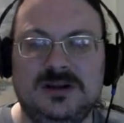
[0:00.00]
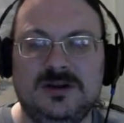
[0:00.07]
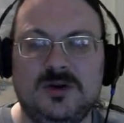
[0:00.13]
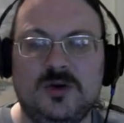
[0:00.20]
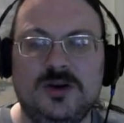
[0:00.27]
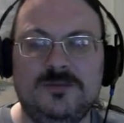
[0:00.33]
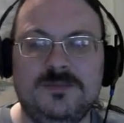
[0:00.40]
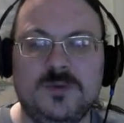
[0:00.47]

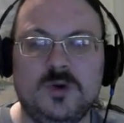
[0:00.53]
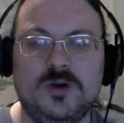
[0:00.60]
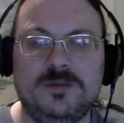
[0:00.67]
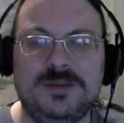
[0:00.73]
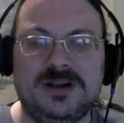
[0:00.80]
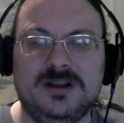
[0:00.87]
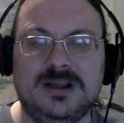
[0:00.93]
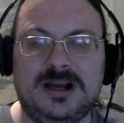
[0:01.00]
could have
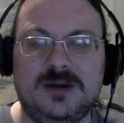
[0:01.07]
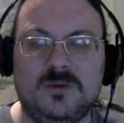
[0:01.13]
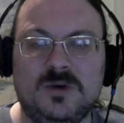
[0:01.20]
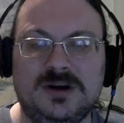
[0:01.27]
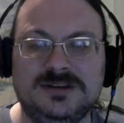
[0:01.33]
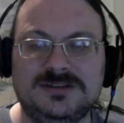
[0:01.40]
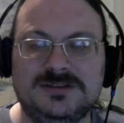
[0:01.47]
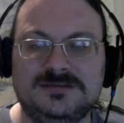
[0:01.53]
been a lot
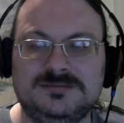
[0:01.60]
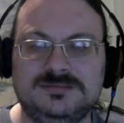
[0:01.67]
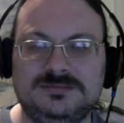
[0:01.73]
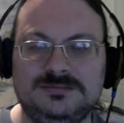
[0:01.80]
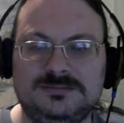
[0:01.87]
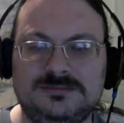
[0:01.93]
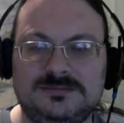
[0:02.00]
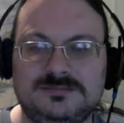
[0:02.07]
worse.
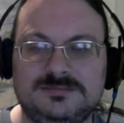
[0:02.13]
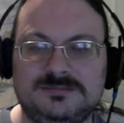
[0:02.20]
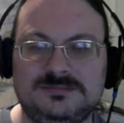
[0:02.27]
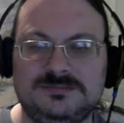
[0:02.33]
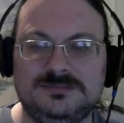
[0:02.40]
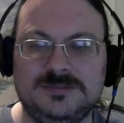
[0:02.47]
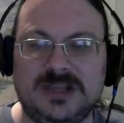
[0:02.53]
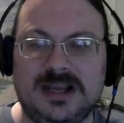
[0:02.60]

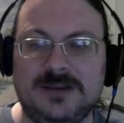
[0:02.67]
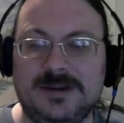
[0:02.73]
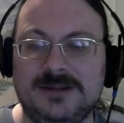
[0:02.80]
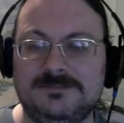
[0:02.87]
Anyway.